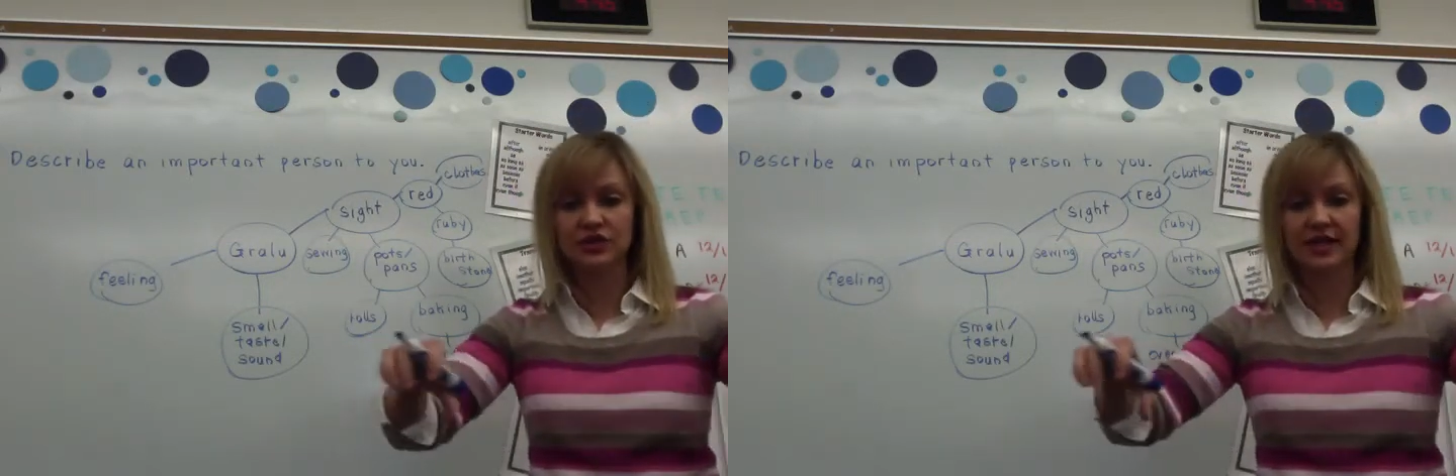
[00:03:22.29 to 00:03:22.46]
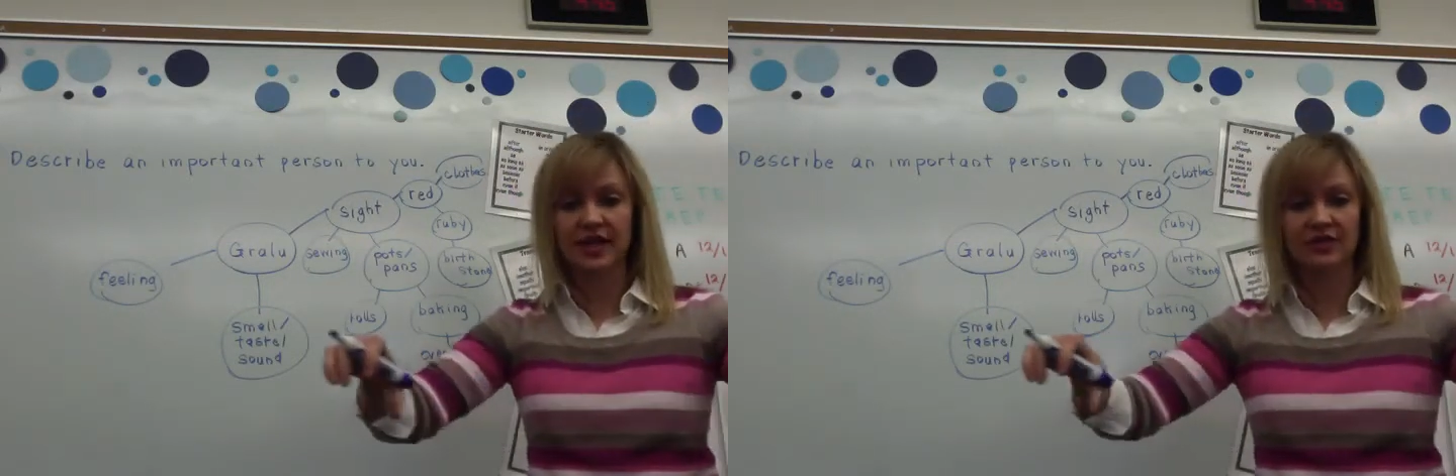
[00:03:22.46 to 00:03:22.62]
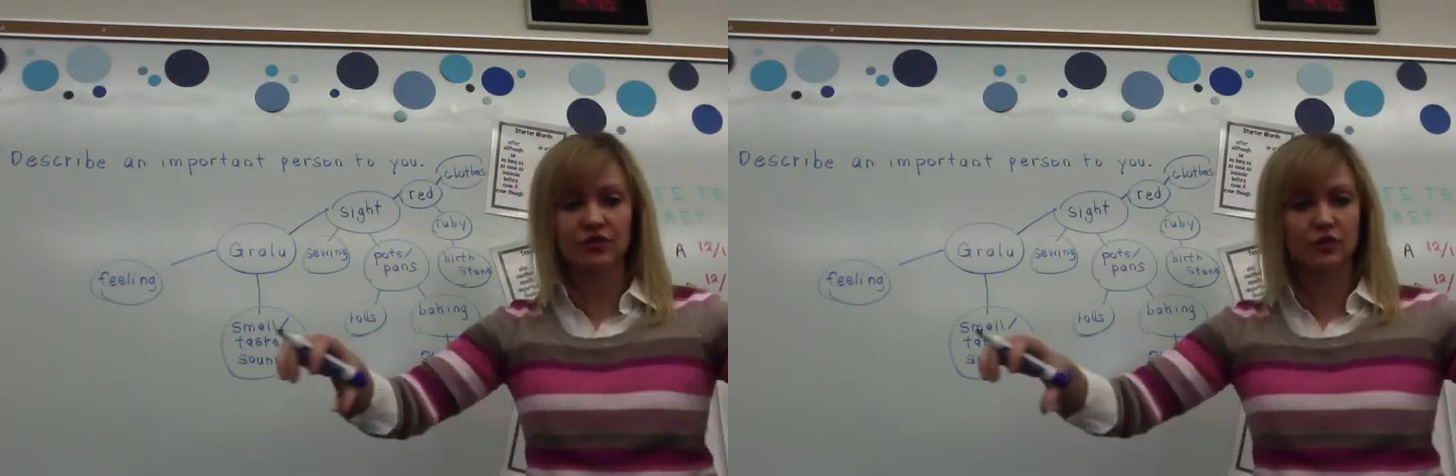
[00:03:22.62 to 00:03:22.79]
She
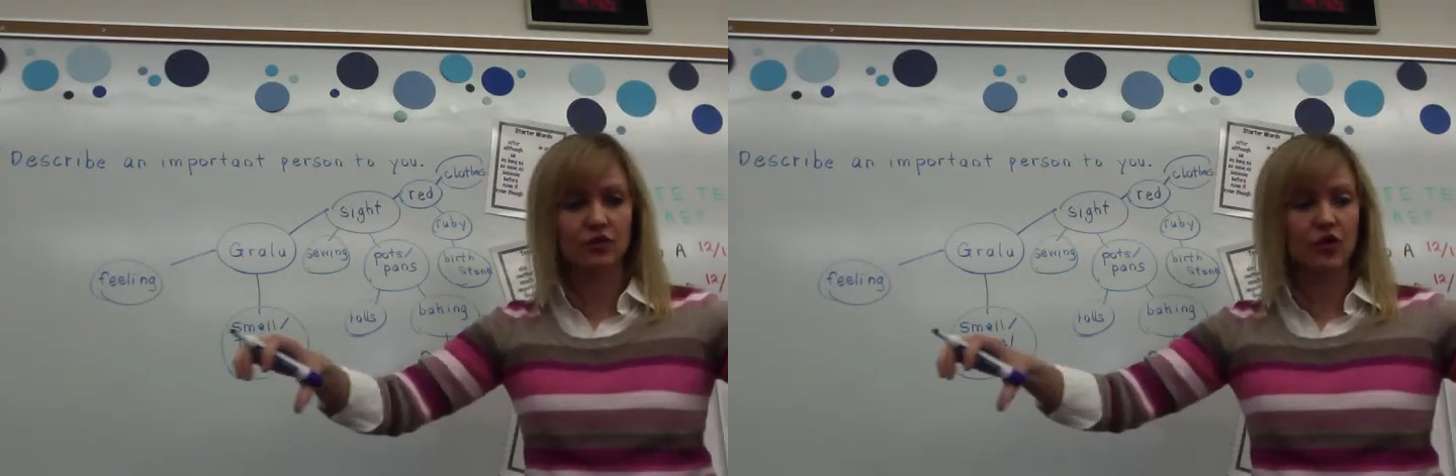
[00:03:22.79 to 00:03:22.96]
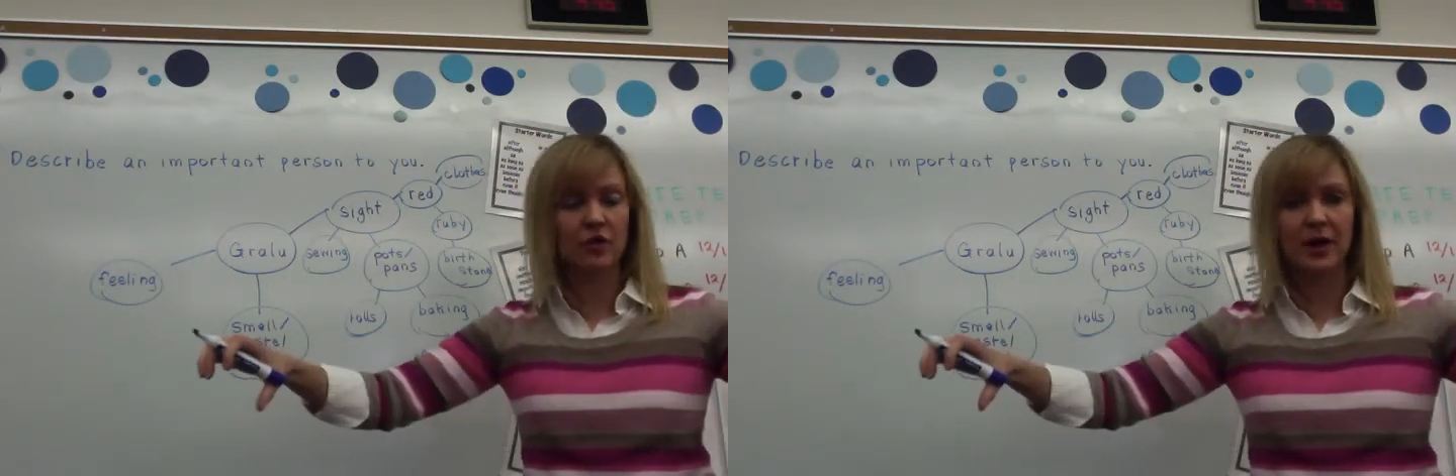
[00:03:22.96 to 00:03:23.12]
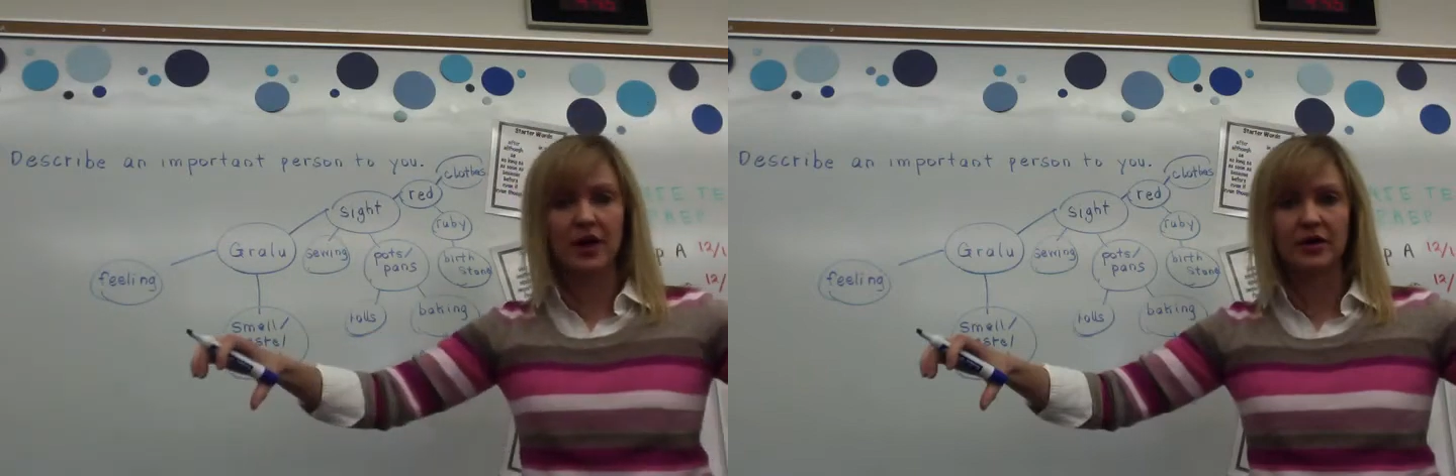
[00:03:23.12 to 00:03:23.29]
likes to
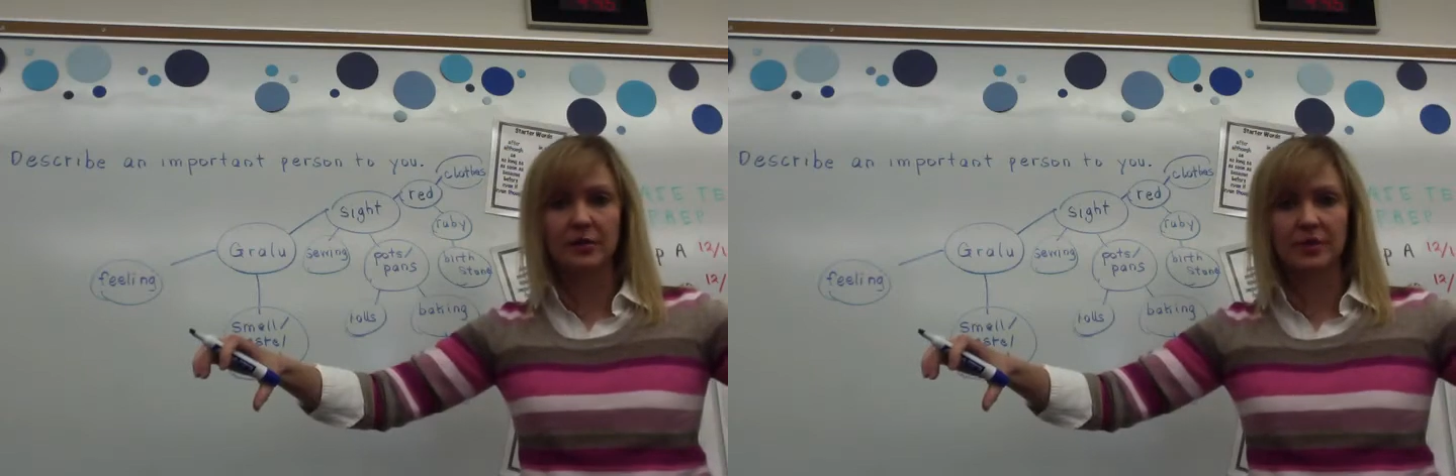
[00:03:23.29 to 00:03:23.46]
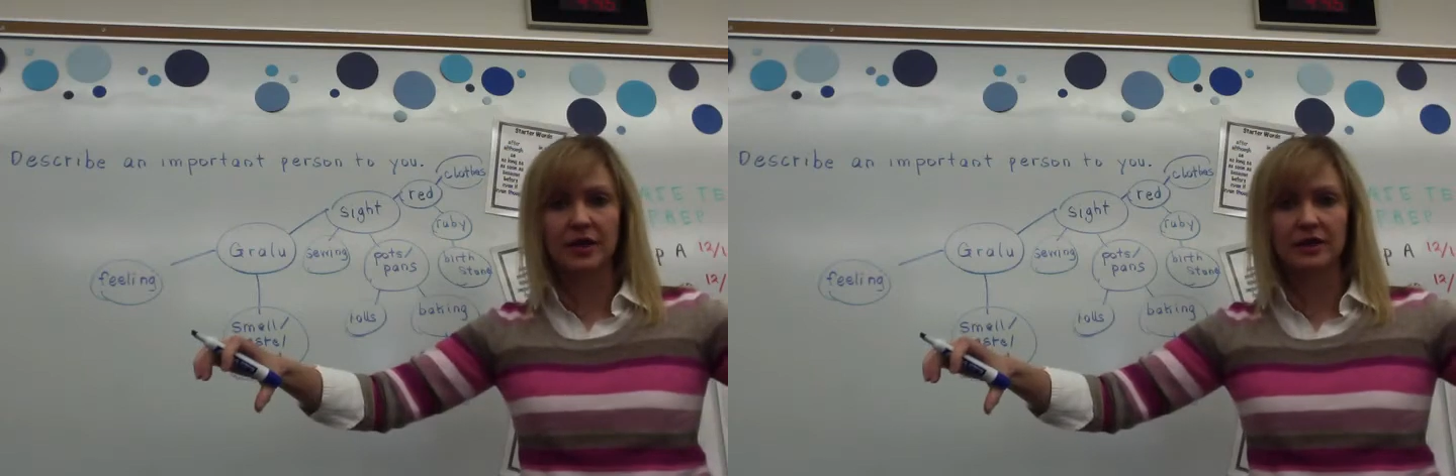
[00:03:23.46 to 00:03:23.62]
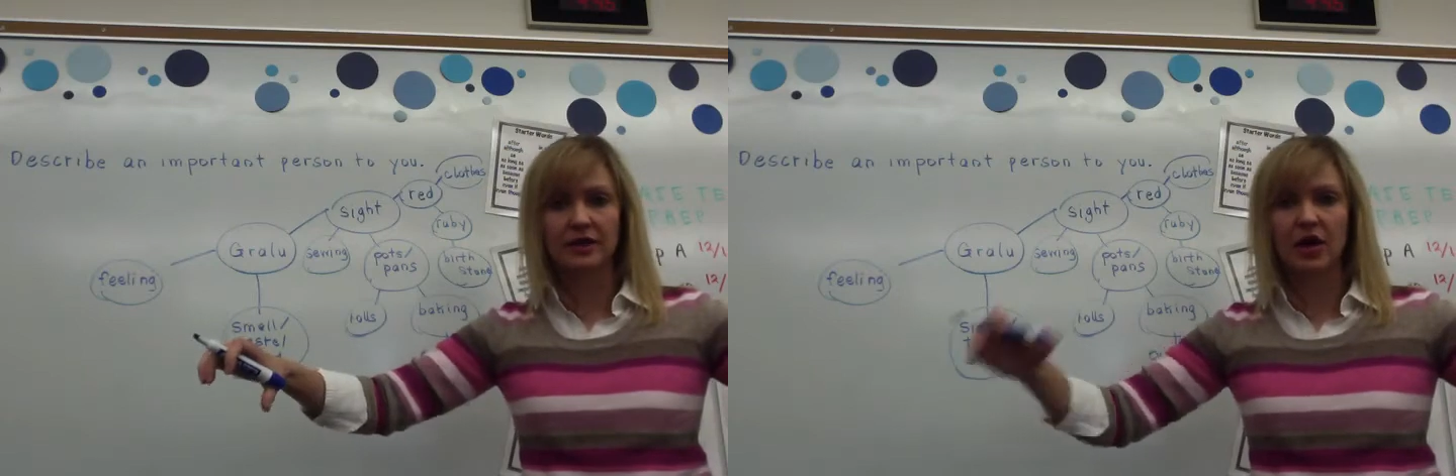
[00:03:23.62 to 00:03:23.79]
roll them out in a
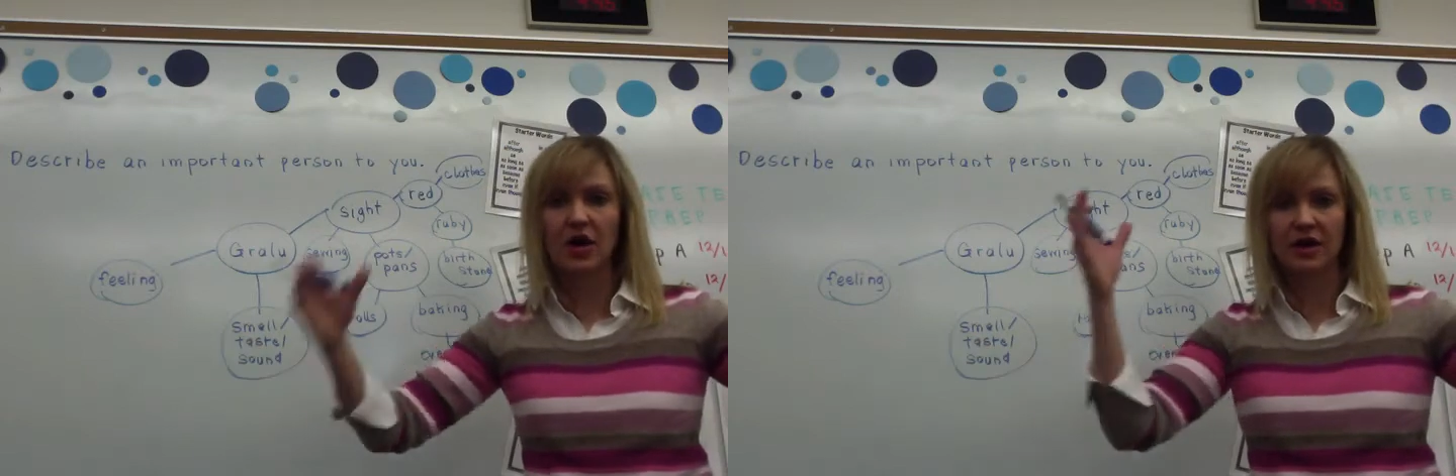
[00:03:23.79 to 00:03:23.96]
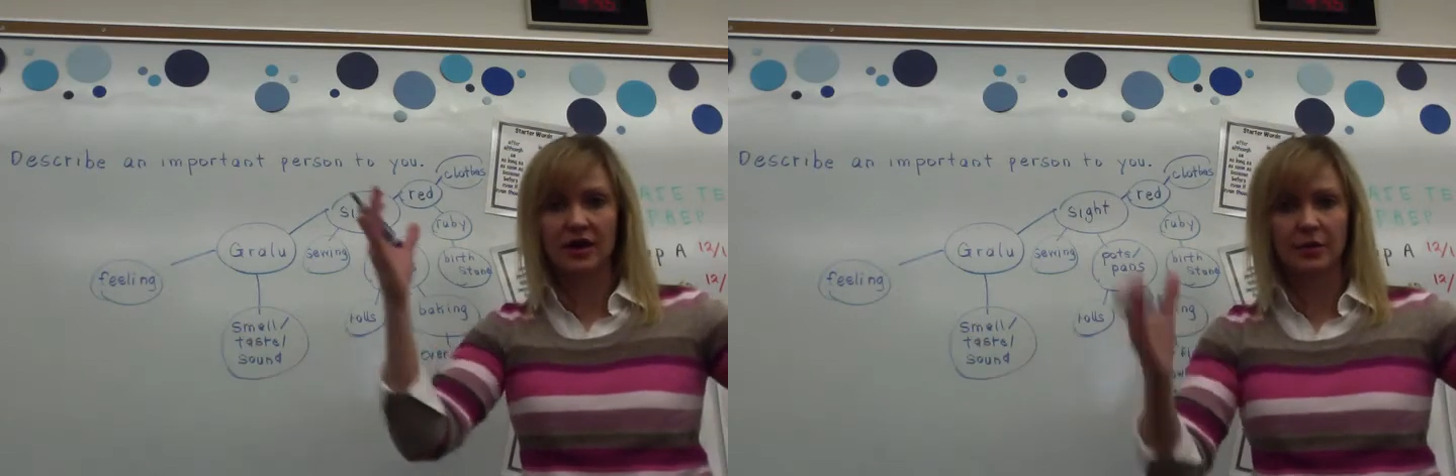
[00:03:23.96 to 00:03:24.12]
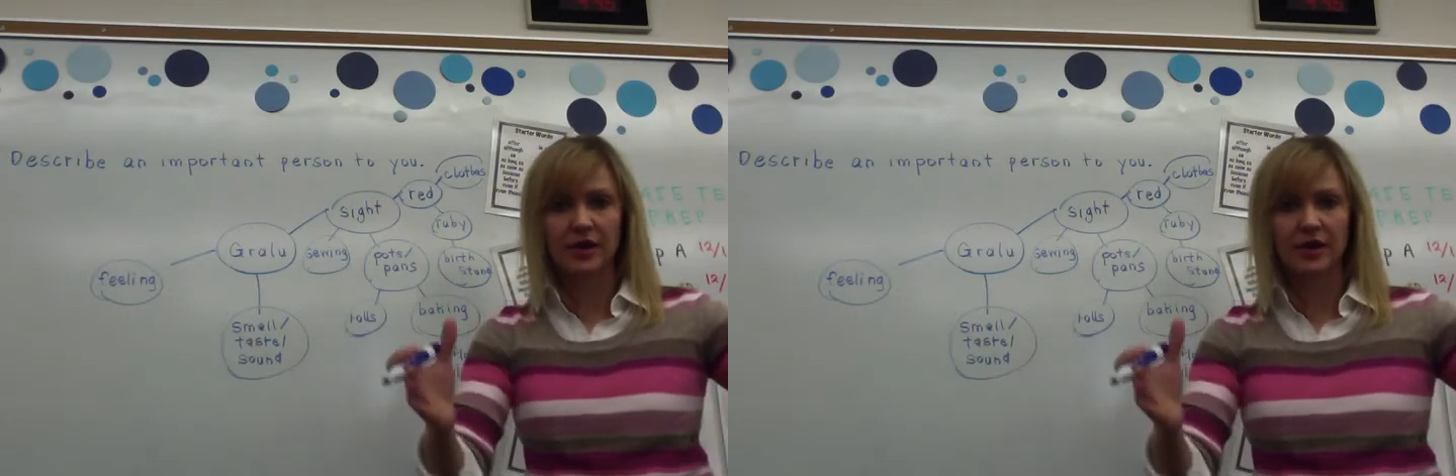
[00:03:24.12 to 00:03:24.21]
big log,